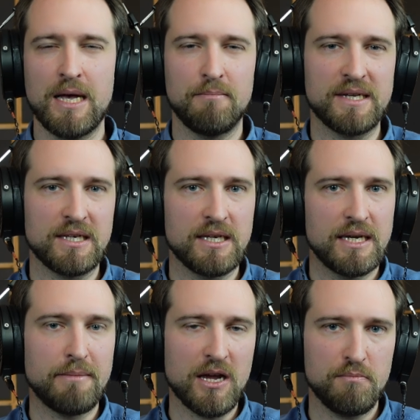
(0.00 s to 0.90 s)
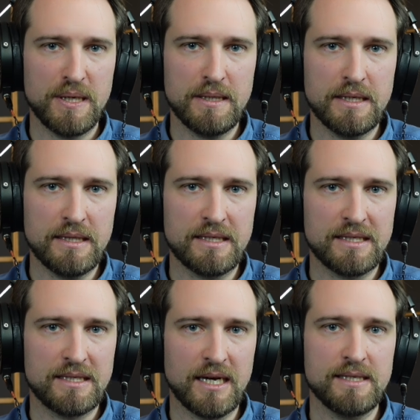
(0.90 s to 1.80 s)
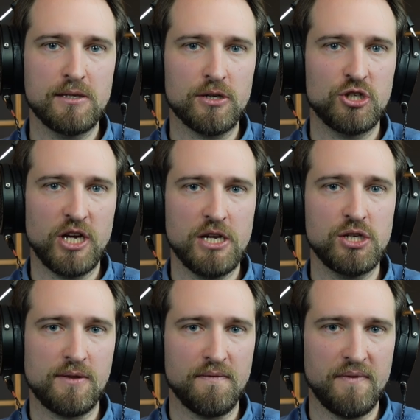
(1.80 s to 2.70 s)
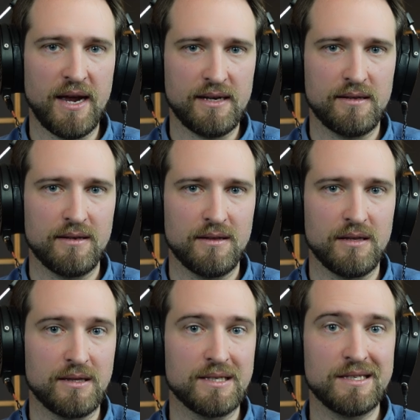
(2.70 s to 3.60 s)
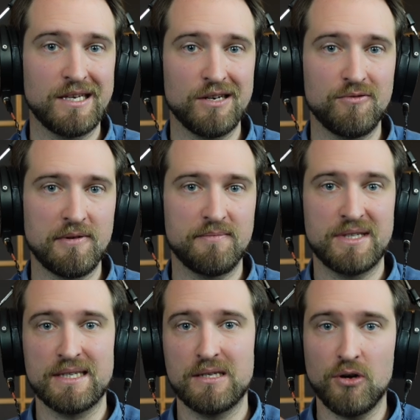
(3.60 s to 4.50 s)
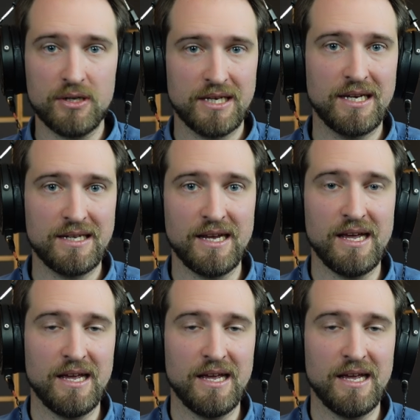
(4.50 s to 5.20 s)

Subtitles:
But in my opinion, this does not change the fact that this kick drum does not hit